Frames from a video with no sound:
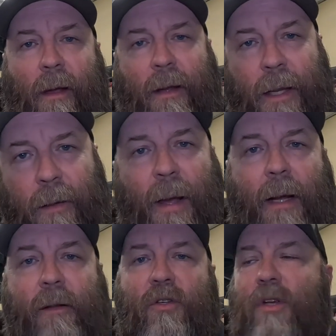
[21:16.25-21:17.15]
get it
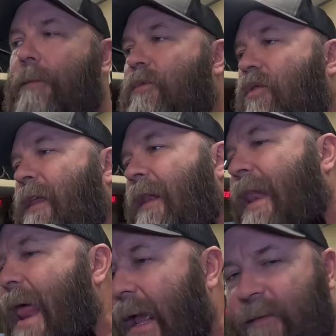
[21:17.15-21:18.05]
back in the shop, do the
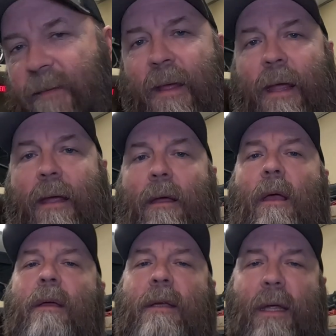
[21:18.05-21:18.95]
next thing,
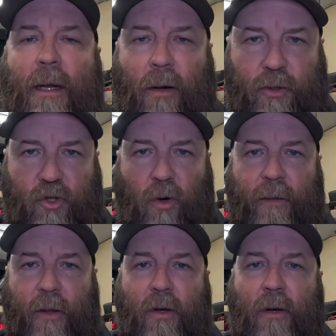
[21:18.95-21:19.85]
get it out, enjoy
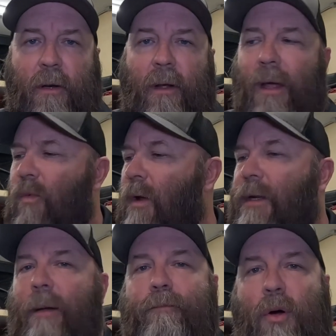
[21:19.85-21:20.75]
the good, and one
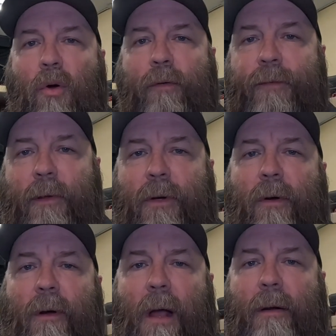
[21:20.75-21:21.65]
day, poof, you'll turn
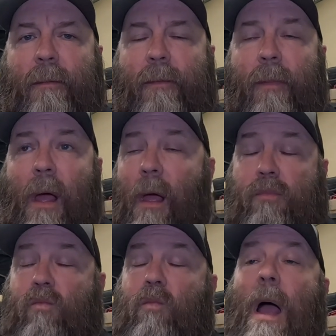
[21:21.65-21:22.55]
around
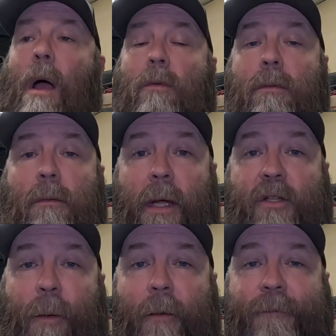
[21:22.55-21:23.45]
and, wow, it's
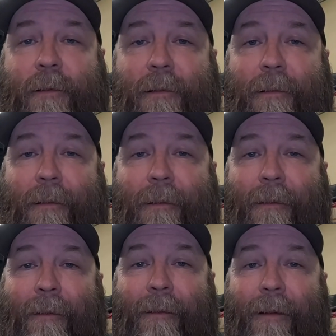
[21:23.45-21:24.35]
perfect.
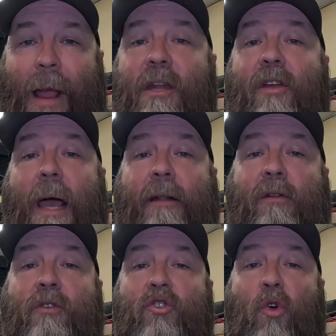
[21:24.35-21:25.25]
And you got
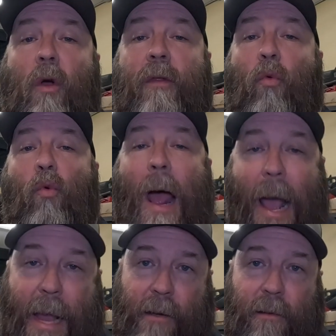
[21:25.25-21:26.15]
to enjoy the
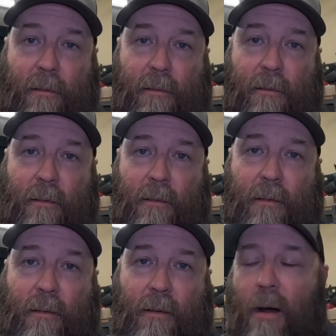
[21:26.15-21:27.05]
ride.
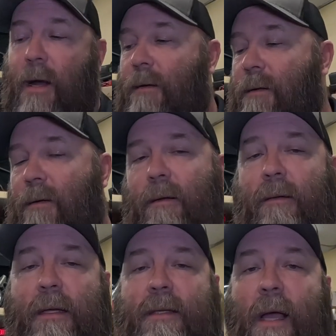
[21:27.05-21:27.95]
All right.
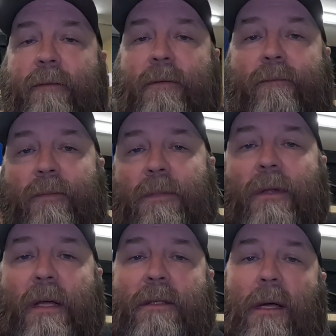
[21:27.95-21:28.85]
Thanks, guys. Till
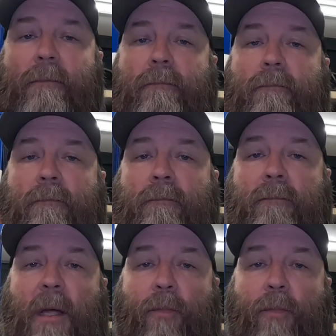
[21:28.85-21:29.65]
next time. Keep